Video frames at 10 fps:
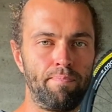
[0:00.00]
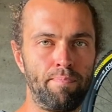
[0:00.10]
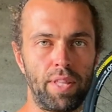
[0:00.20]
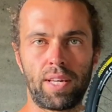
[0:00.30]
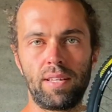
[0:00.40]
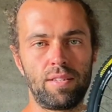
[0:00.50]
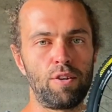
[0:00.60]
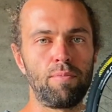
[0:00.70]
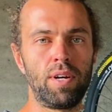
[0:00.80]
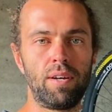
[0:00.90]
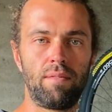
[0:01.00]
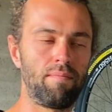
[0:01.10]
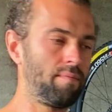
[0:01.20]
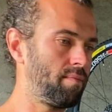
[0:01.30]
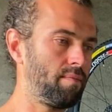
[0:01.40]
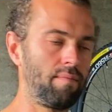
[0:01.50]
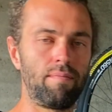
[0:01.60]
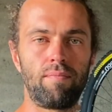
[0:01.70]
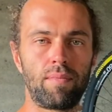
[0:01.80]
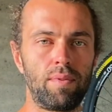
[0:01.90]
But the Kitsuma,
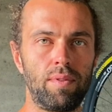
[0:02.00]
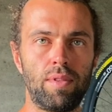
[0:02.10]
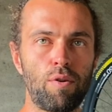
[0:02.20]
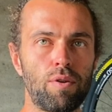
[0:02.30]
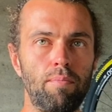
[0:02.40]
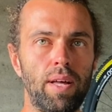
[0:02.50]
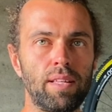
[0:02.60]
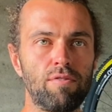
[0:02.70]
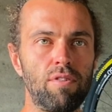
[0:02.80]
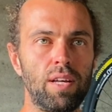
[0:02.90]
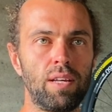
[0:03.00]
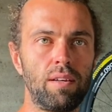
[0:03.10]
no complaints really.